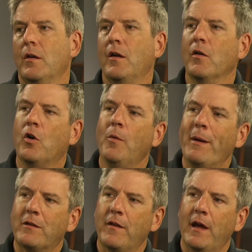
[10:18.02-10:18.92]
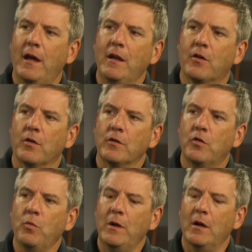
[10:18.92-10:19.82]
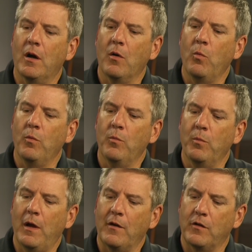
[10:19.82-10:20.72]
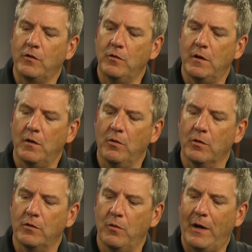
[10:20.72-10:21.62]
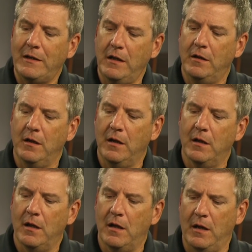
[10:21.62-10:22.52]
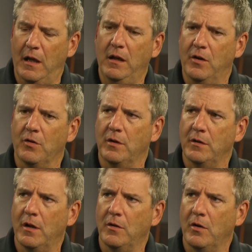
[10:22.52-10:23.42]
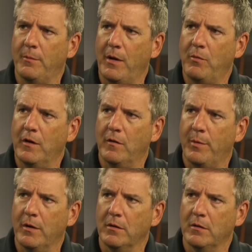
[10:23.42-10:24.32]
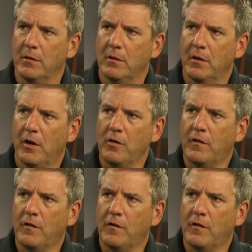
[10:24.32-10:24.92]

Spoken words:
now, going back to the eddy current, do we, as a 210 owner, do I need to get an eddy current done on my Wingspar? Are you